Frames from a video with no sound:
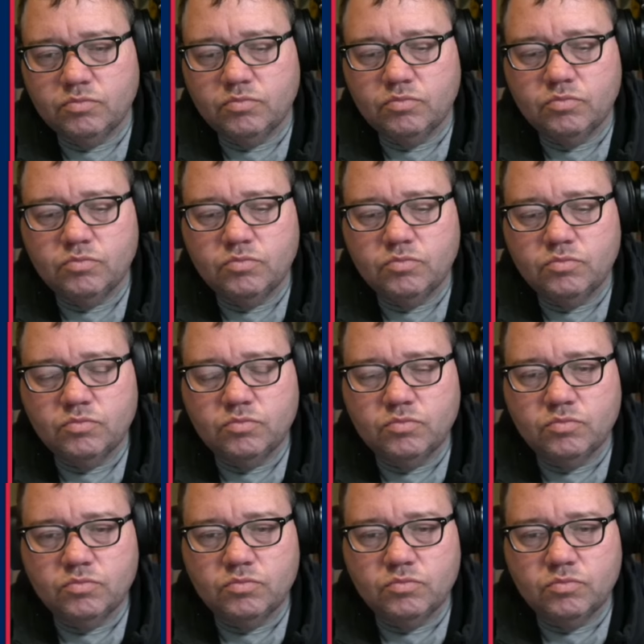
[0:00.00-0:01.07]

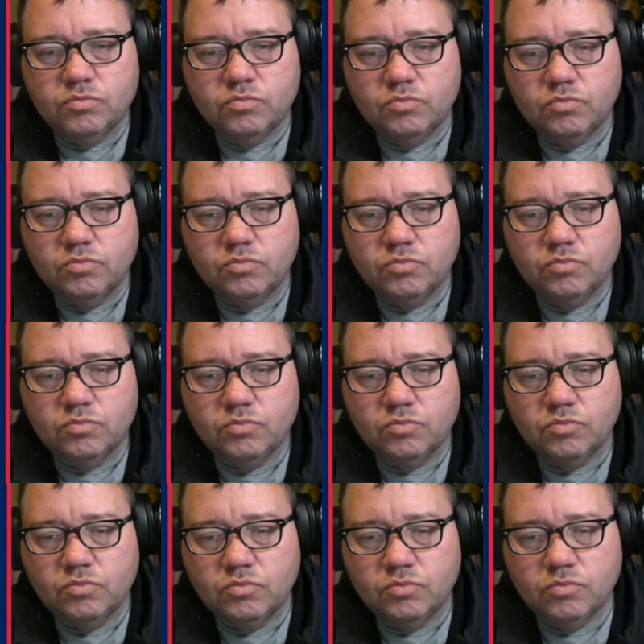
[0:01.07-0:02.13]

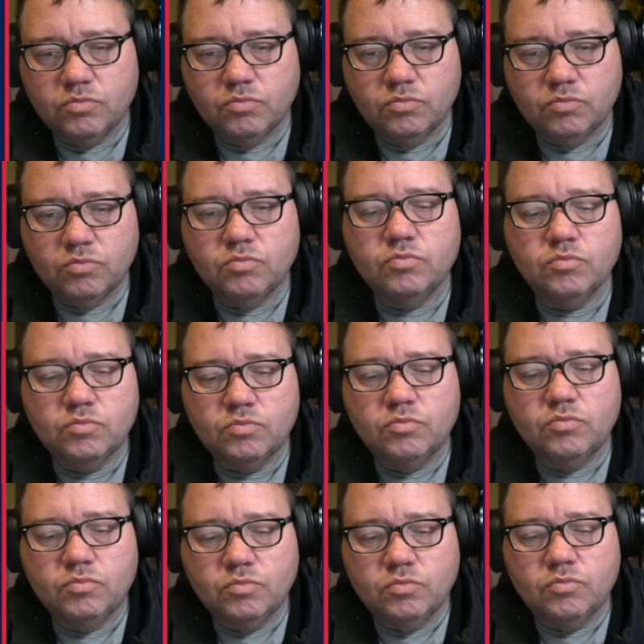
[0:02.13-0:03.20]

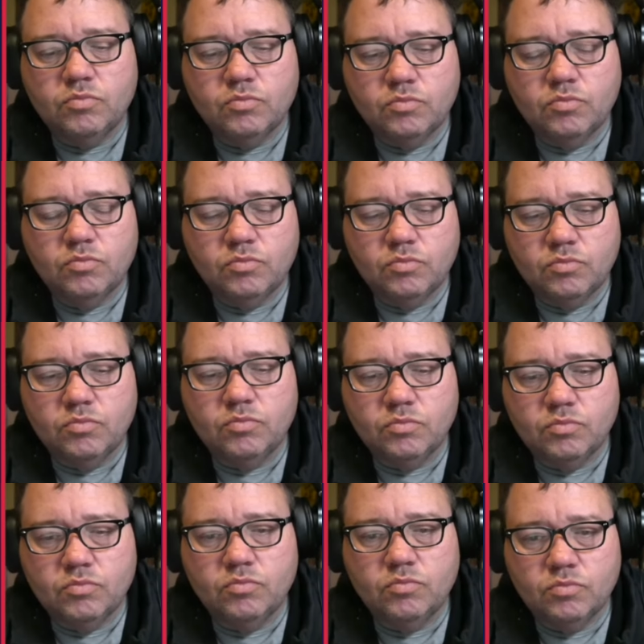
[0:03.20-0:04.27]

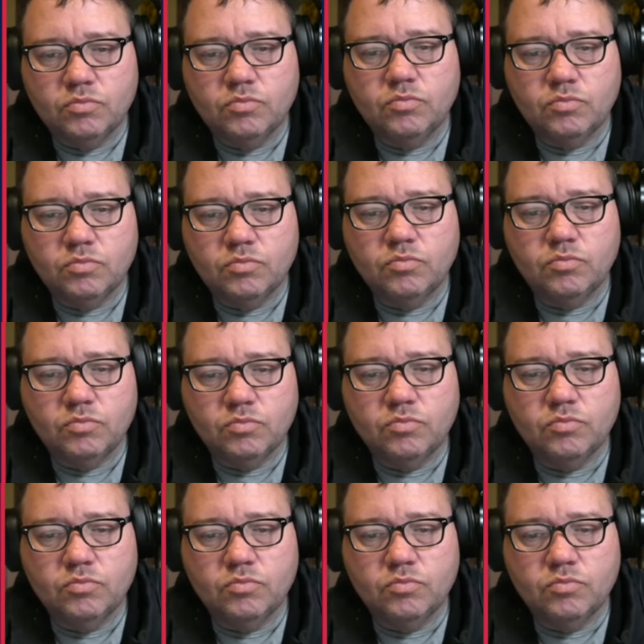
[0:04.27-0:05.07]
(not speaking)